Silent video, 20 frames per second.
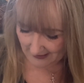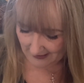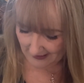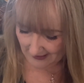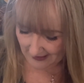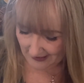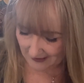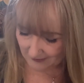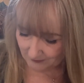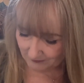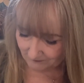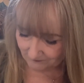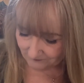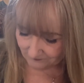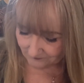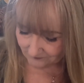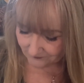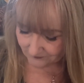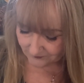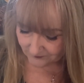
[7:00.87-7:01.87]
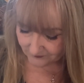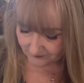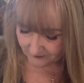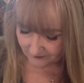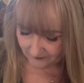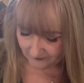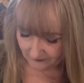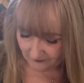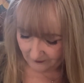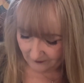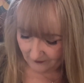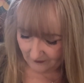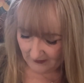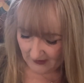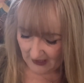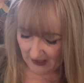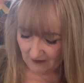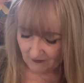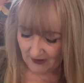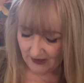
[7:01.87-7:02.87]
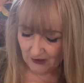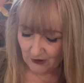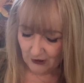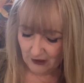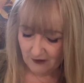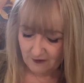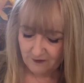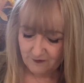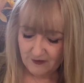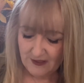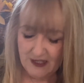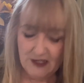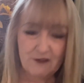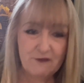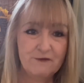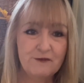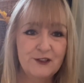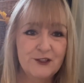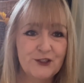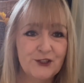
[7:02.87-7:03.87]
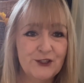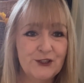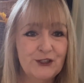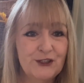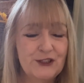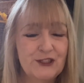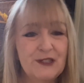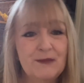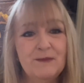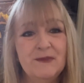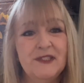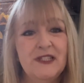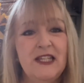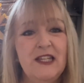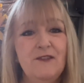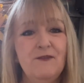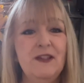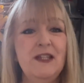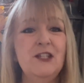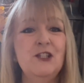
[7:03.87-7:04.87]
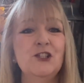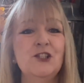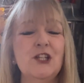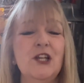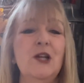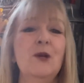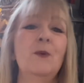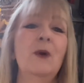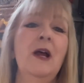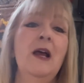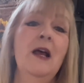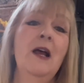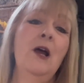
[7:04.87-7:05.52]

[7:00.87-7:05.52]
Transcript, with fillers: Um, have I got a favourite autumn TV show?